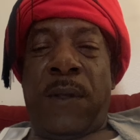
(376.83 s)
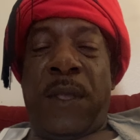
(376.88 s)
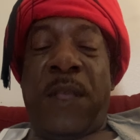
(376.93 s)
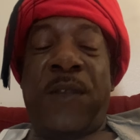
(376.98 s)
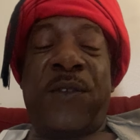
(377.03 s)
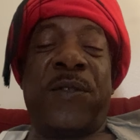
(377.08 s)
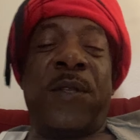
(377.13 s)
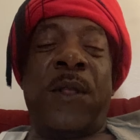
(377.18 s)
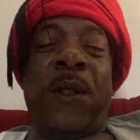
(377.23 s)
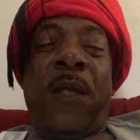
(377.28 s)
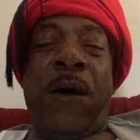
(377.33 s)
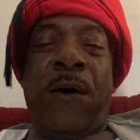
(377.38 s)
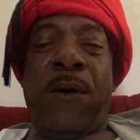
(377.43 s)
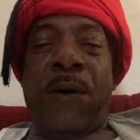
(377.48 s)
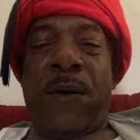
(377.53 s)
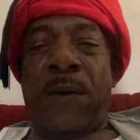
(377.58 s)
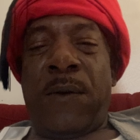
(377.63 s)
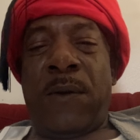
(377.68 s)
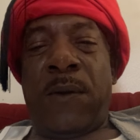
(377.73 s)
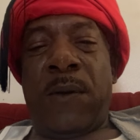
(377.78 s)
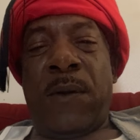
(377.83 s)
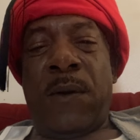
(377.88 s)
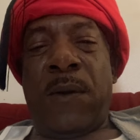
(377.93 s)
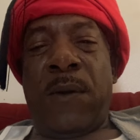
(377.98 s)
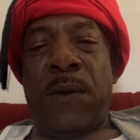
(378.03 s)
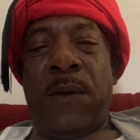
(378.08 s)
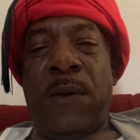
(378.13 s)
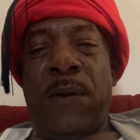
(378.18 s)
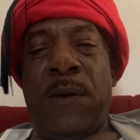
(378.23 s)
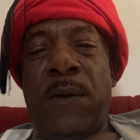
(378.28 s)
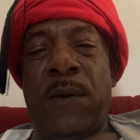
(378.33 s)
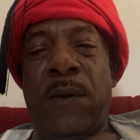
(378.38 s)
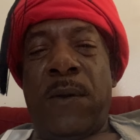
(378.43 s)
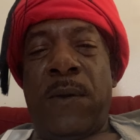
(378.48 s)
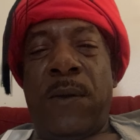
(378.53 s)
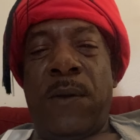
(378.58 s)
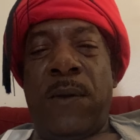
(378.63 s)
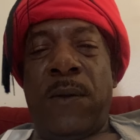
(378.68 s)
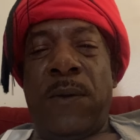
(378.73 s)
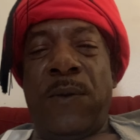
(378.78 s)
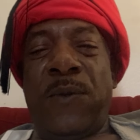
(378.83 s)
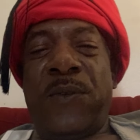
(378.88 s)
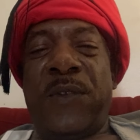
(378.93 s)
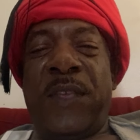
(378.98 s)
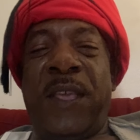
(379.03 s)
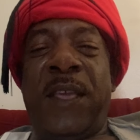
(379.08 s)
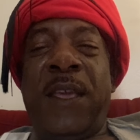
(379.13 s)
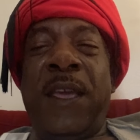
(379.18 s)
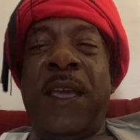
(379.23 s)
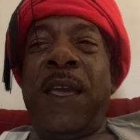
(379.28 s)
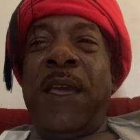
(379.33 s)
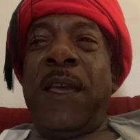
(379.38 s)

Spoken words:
It's the law. You see,